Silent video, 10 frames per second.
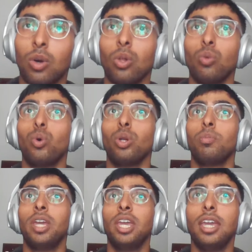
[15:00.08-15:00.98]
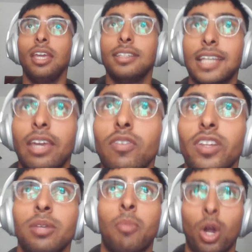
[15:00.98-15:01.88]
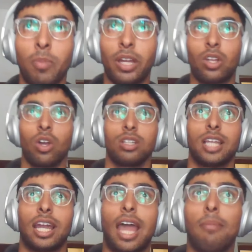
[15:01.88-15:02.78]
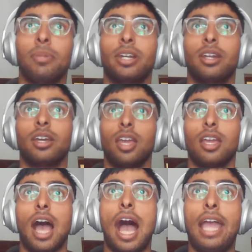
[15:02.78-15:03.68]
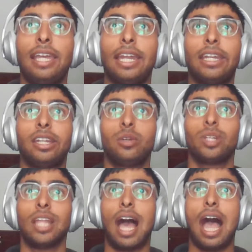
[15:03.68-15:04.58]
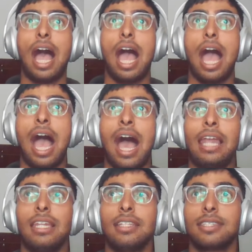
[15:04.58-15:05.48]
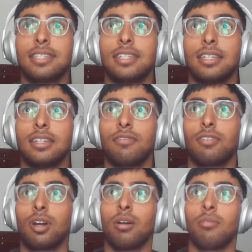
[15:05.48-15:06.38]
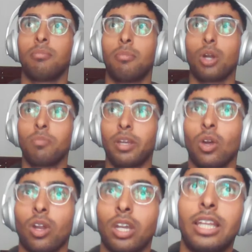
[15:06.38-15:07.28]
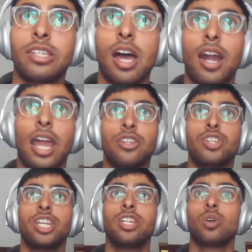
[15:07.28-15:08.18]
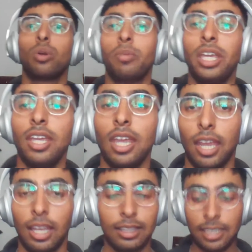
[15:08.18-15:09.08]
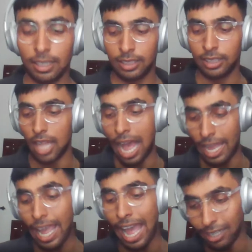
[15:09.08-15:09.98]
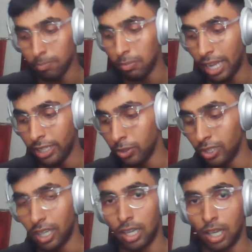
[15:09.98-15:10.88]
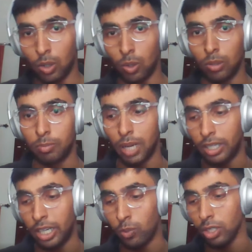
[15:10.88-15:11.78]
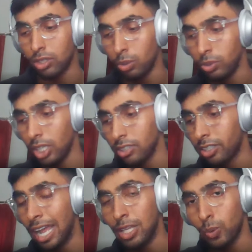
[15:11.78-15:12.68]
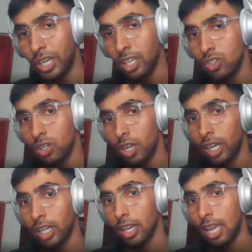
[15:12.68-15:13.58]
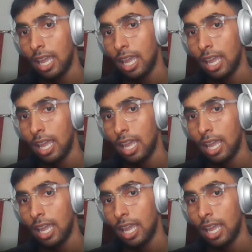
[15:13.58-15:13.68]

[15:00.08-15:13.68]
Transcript: role would be same with the Mott McDonald's that happened. I connected with Allison from Mott McDonald HR, and she told me I had applied to the role, but it was through just graduate engineering.